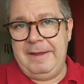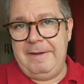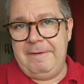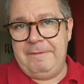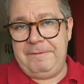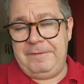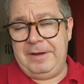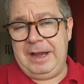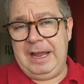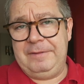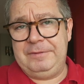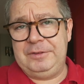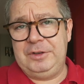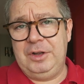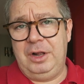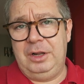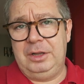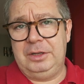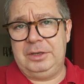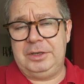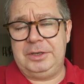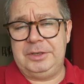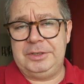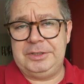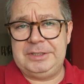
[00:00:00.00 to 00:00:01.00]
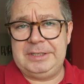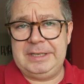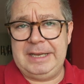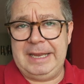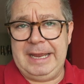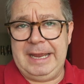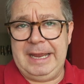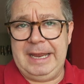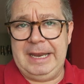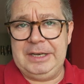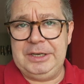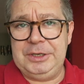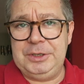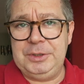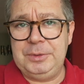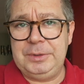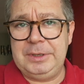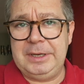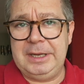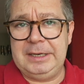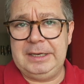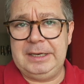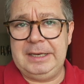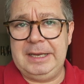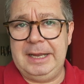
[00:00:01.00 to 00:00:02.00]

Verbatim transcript: five dollars and you can